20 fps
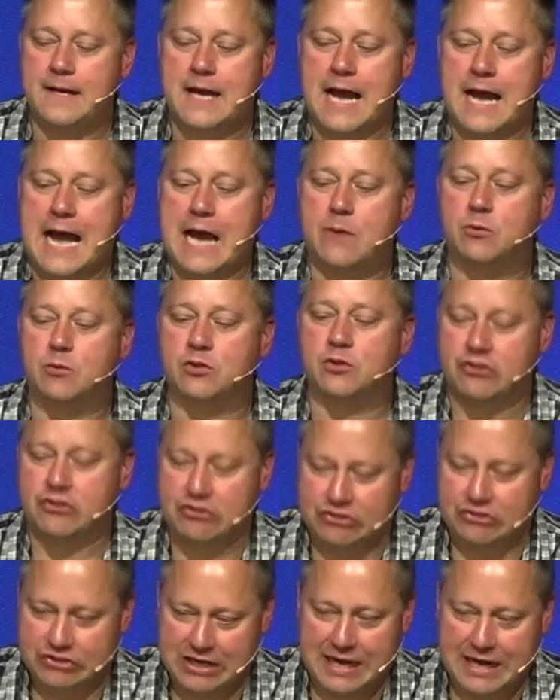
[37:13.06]
I will
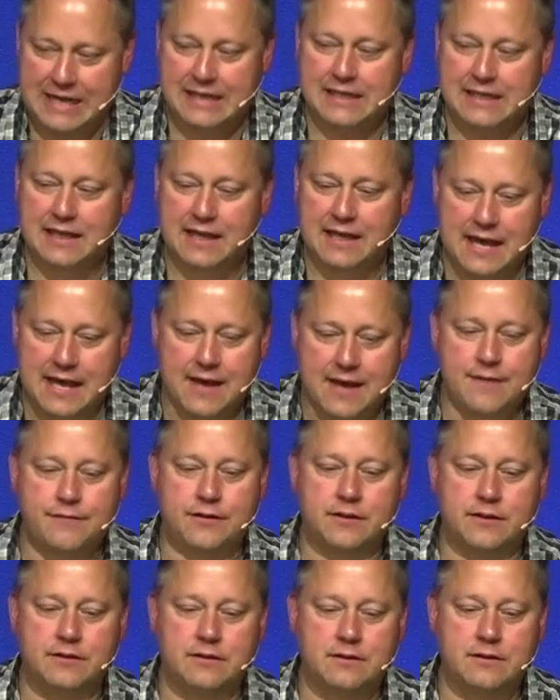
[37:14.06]
shake
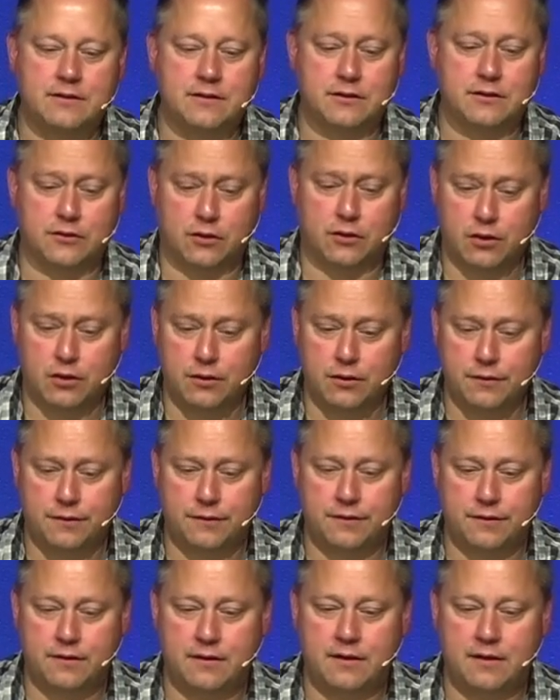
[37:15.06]
heaven and
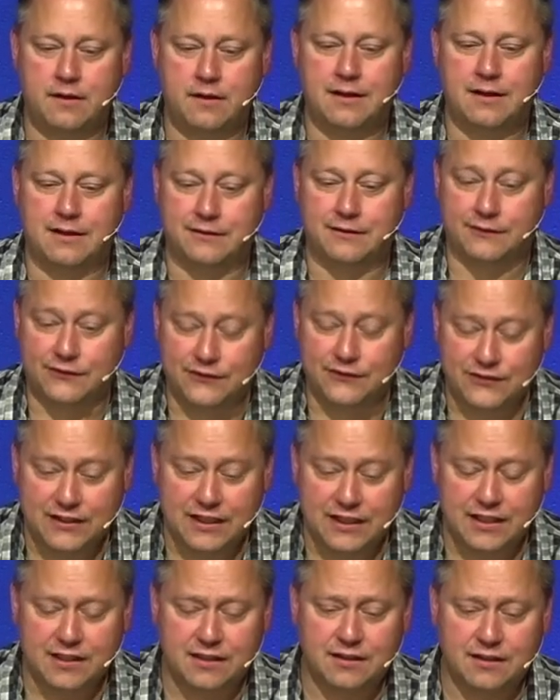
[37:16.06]
earth and
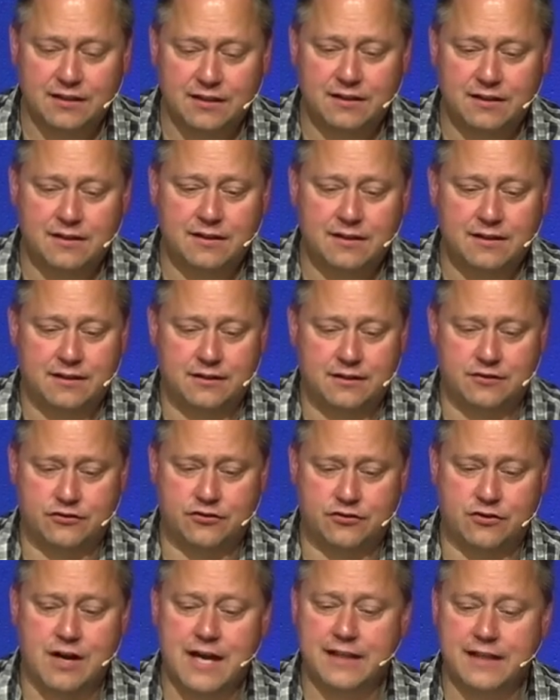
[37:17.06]
sea and
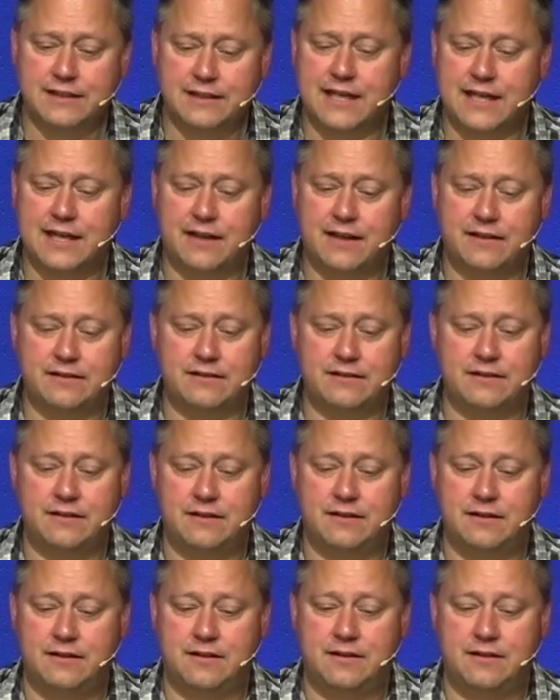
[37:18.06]
dry land.
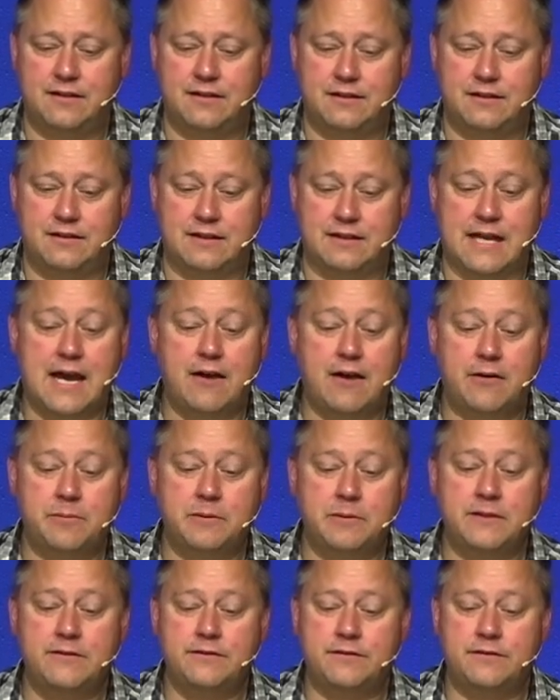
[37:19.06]
Now I
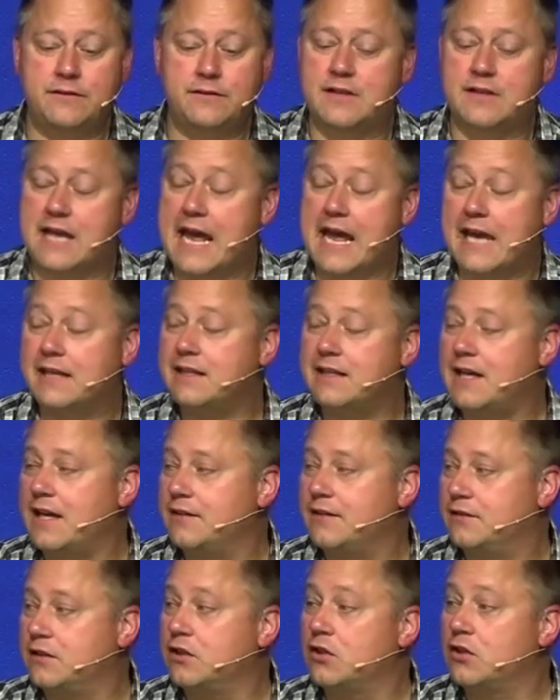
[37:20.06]
believe that Haggai
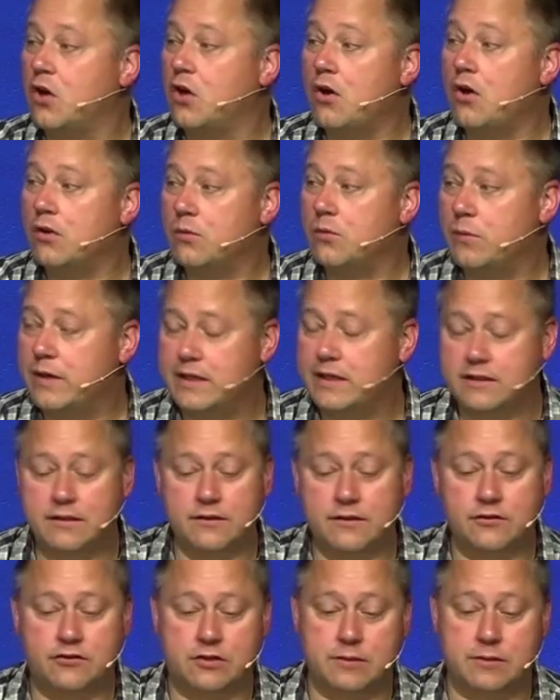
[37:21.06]
is looking all the way into
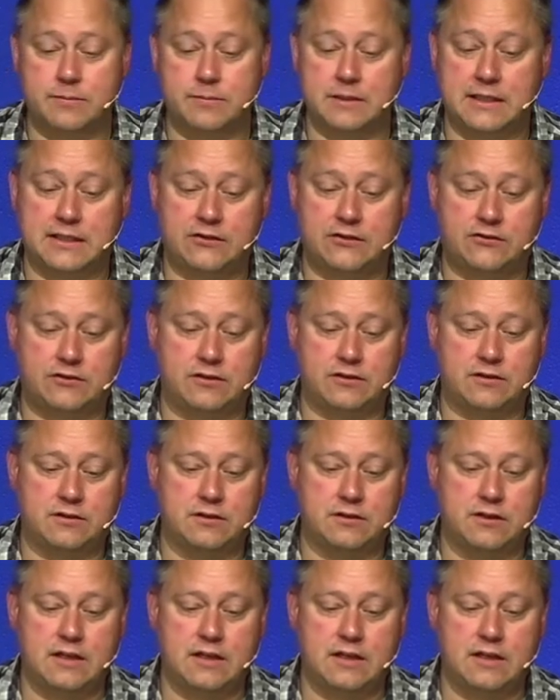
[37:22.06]
the tribulation.